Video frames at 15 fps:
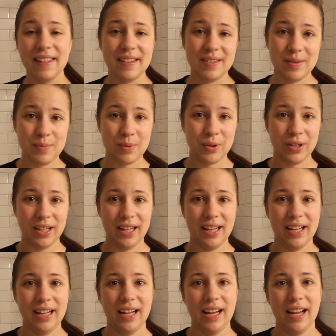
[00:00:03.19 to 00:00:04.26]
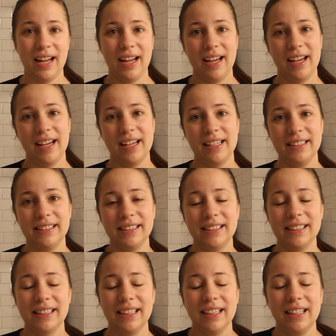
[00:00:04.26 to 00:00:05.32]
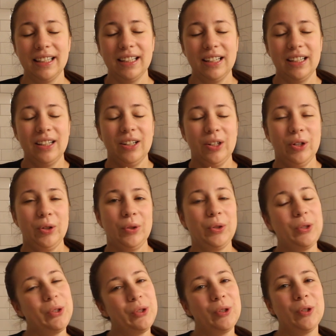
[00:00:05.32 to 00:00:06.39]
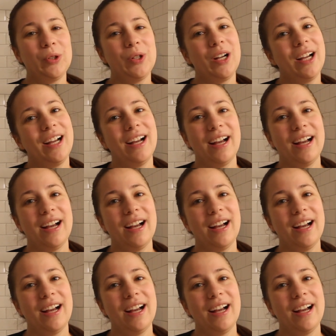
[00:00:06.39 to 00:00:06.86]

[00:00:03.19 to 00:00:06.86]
this morning and whew,